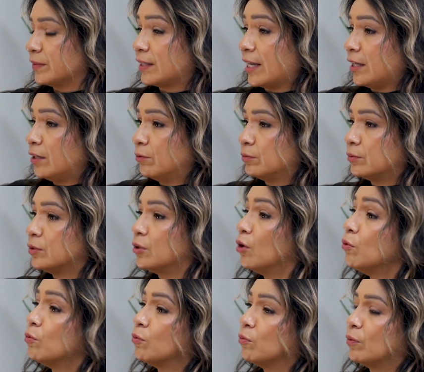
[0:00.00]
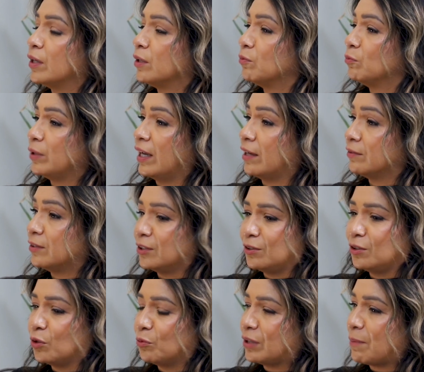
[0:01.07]
they don't know what we had,
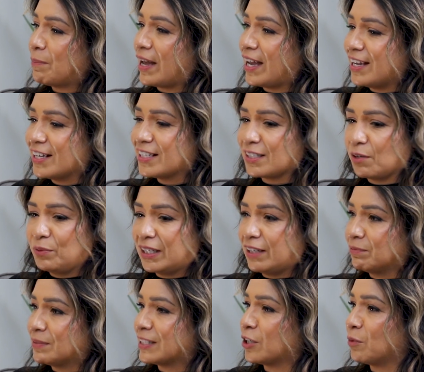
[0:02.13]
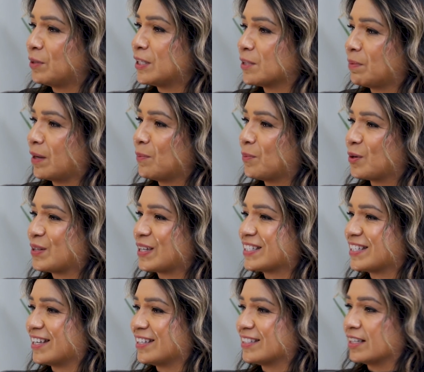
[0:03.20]
they pay us and we give them this little piece of paper
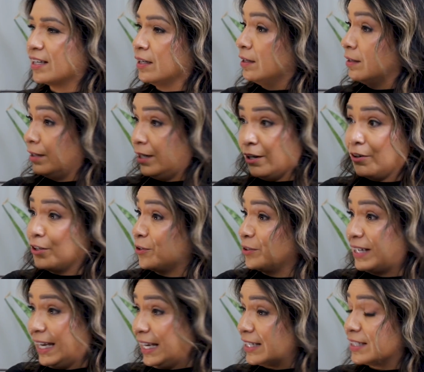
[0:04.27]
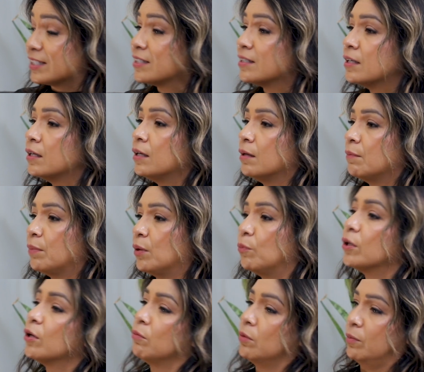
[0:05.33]
that says, here are your dates. But
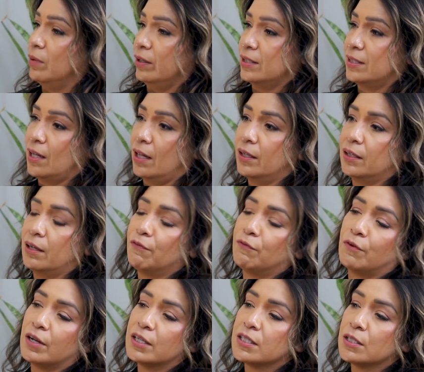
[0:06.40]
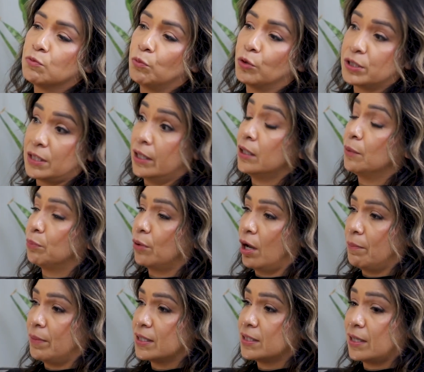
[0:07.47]
what are we really selling? And for us, we're selling a
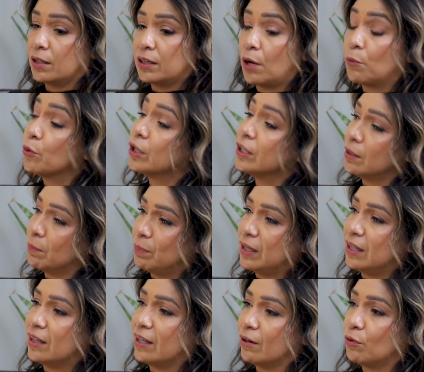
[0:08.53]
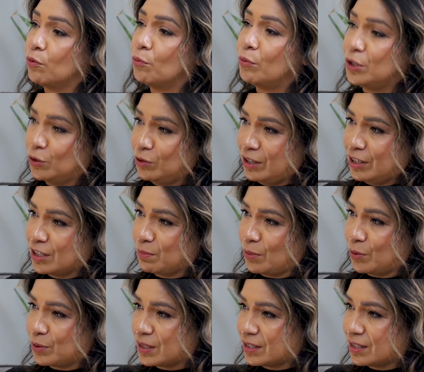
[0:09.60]
promise and that we're going to be there when you need us
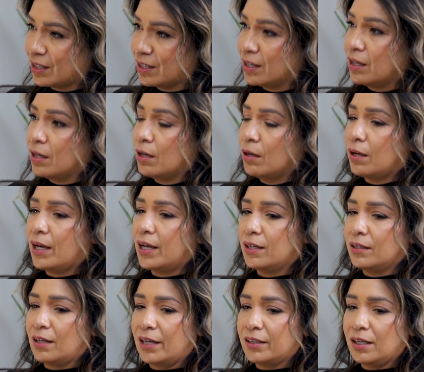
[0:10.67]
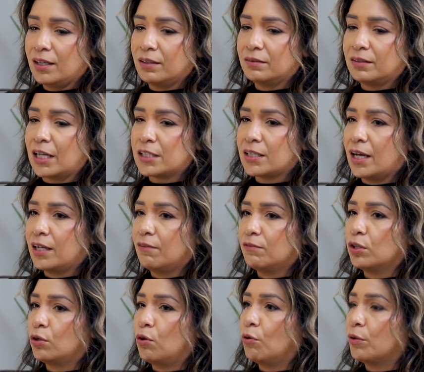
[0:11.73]
most. And I think that's kind
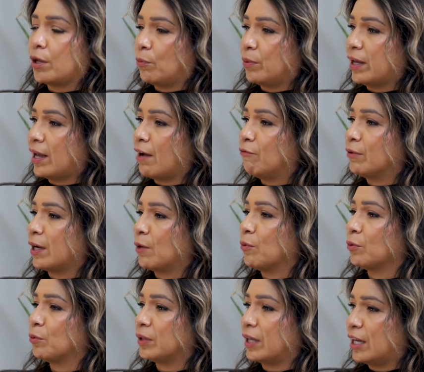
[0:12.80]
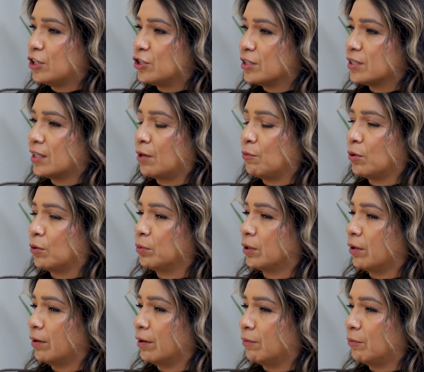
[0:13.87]
of the goal that we have when I work with agents and I work with